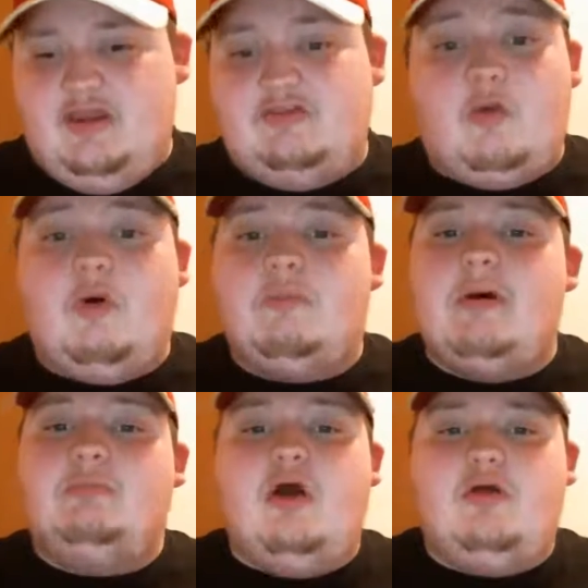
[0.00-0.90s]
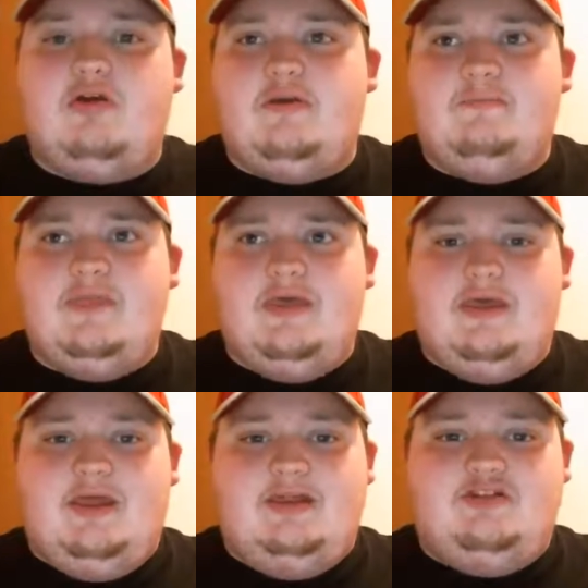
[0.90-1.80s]
He's like, "Well, my brother,"
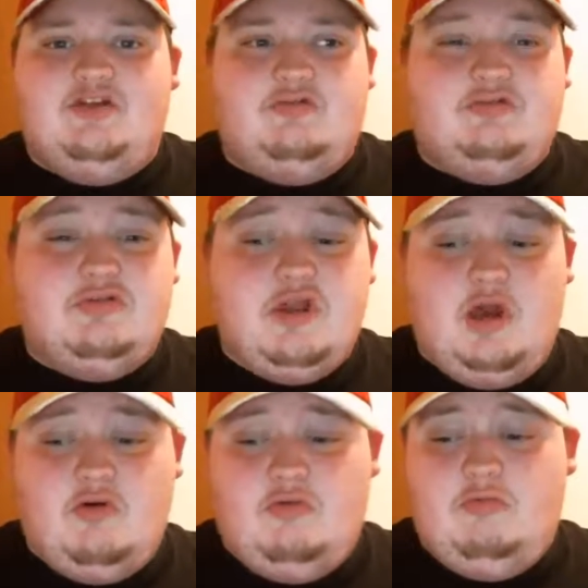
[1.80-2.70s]
and she goes, "No,